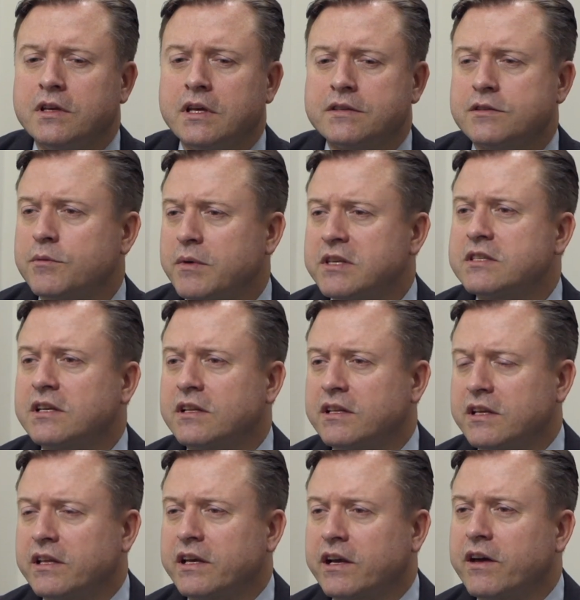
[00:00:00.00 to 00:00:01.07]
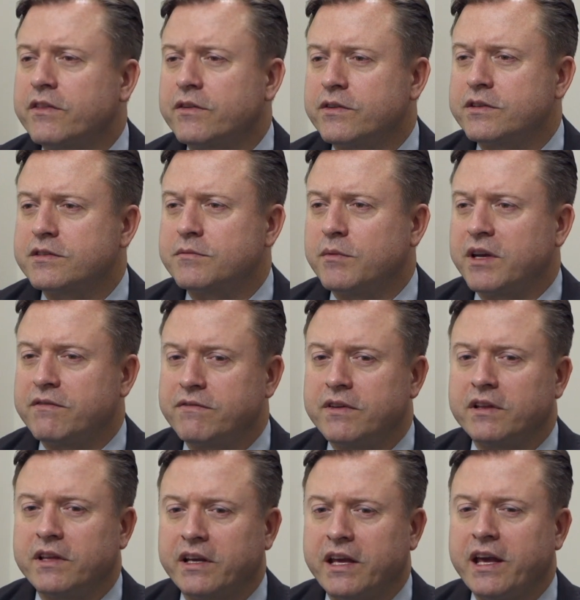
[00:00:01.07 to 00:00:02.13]
So basically, like, others might
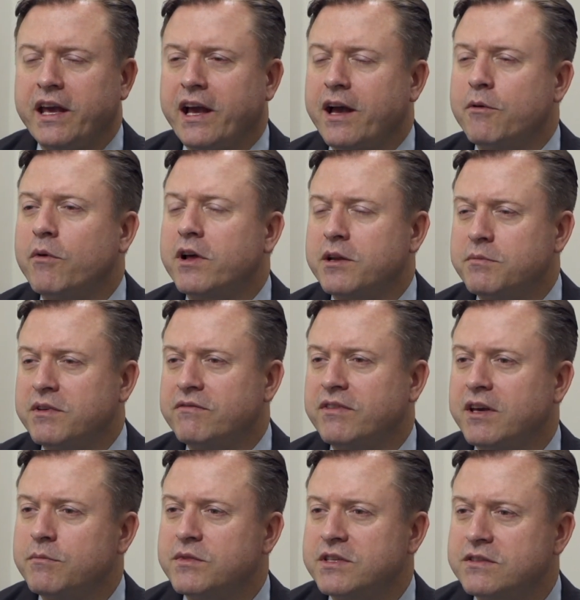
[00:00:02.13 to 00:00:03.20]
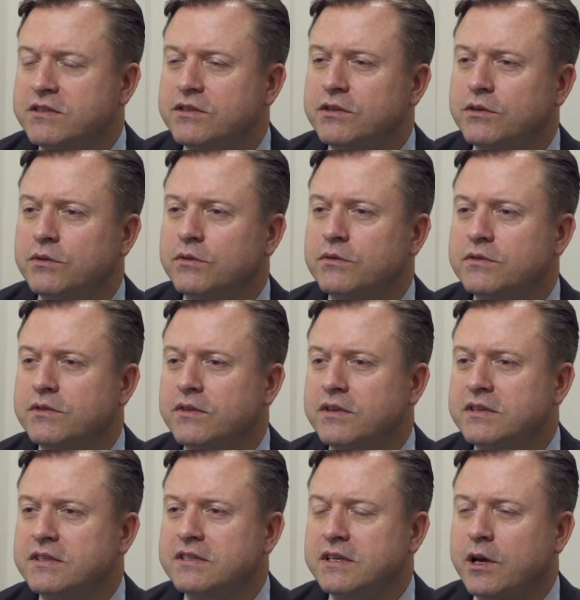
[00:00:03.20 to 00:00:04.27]
feel like, hey, I want to be famous too, so
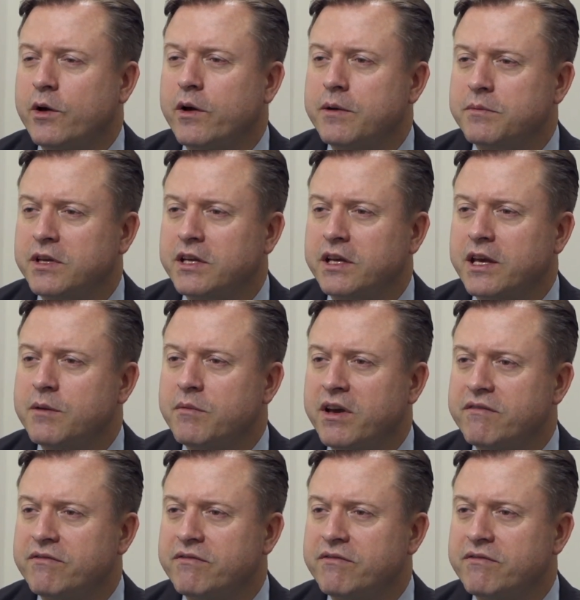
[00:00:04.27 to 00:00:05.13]
this is how I'm going to get my fame.